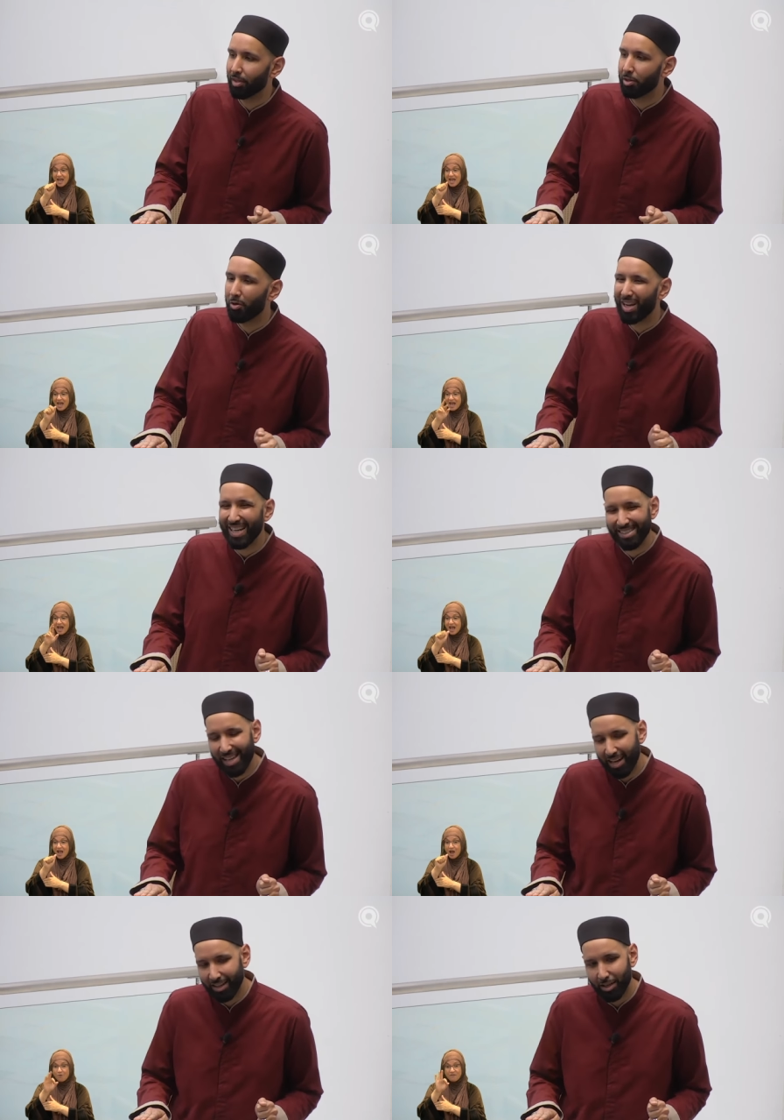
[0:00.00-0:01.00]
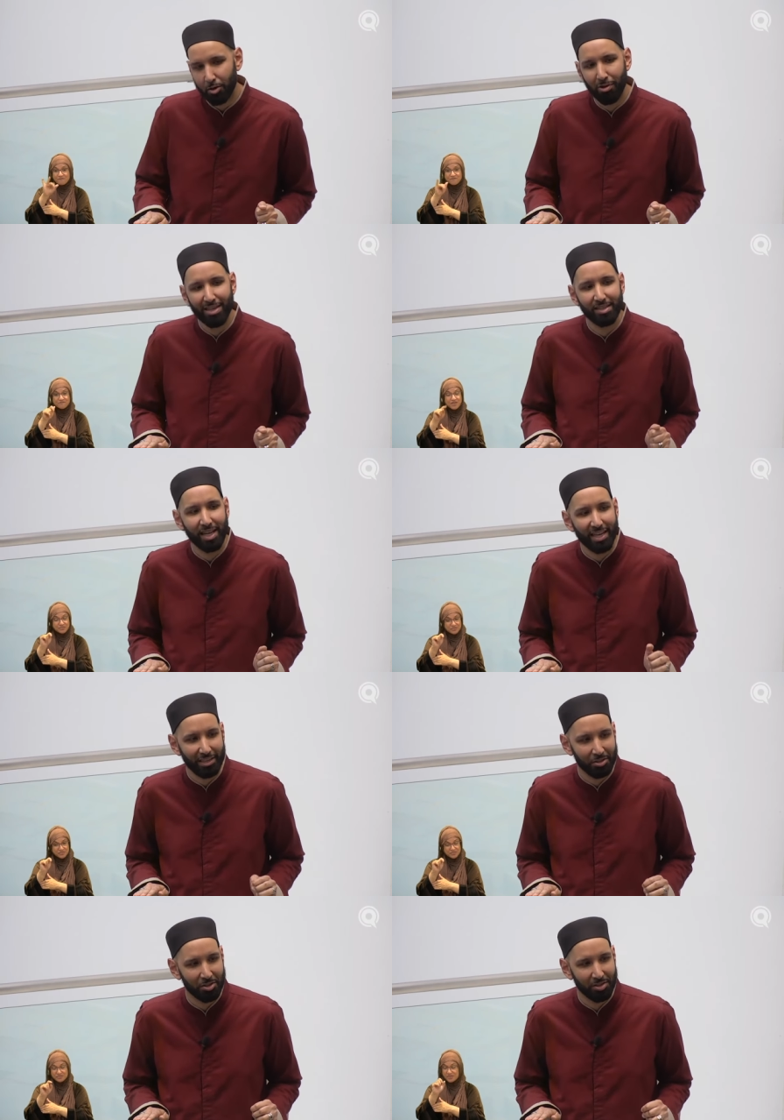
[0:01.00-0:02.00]
great ascetic, great
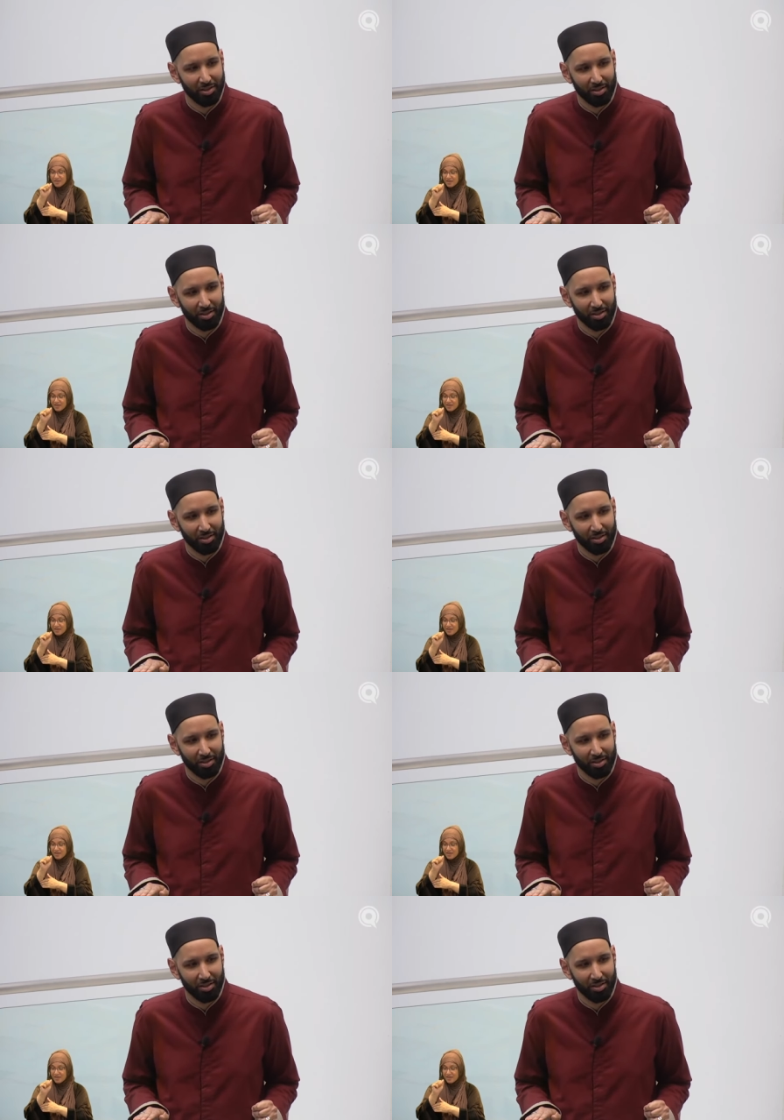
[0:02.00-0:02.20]
sage,